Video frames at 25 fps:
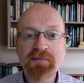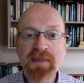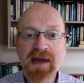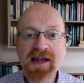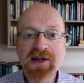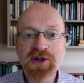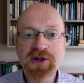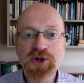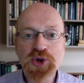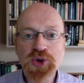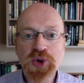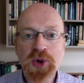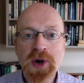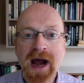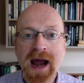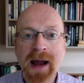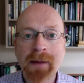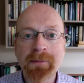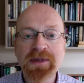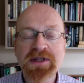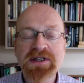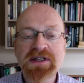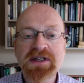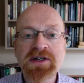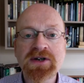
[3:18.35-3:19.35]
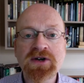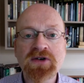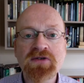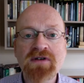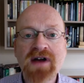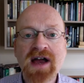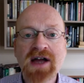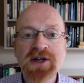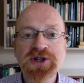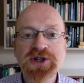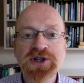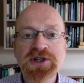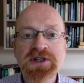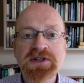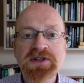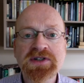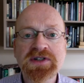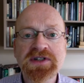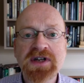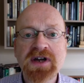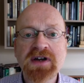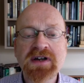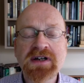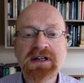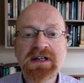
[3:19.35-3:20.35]
being trapped in creation and
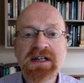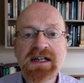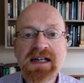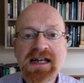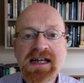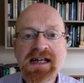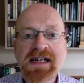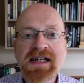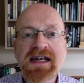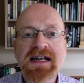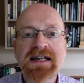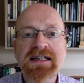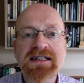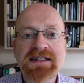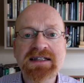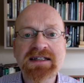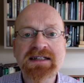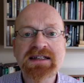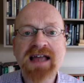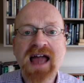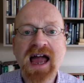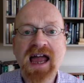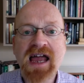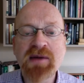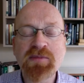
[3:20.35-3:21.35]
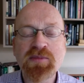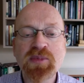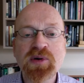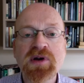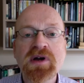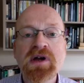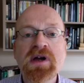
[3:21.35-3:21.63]
so needing escape.